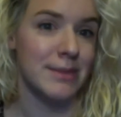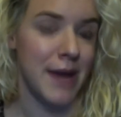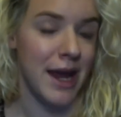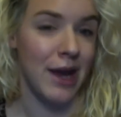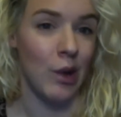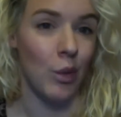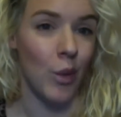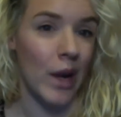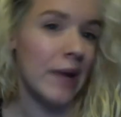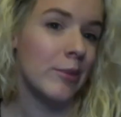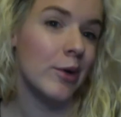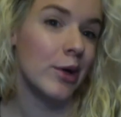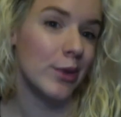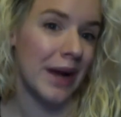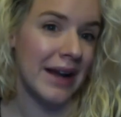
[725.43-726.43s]
paying way
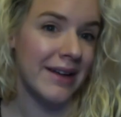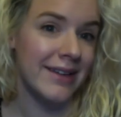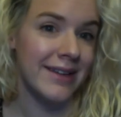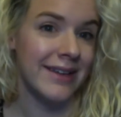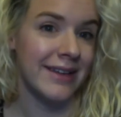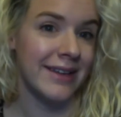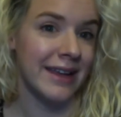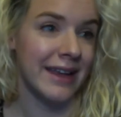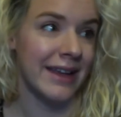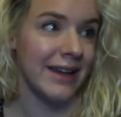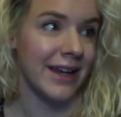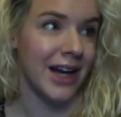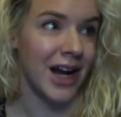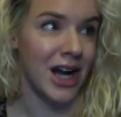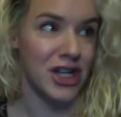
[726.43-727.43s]
more rent
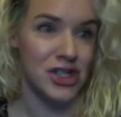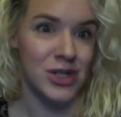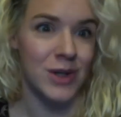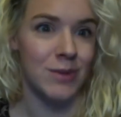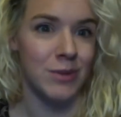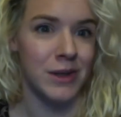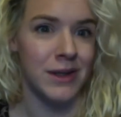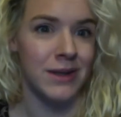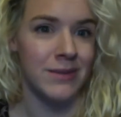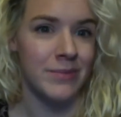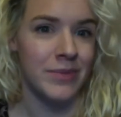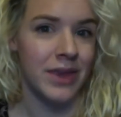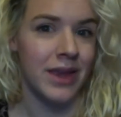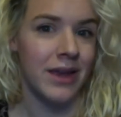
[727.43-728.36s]
than I should be,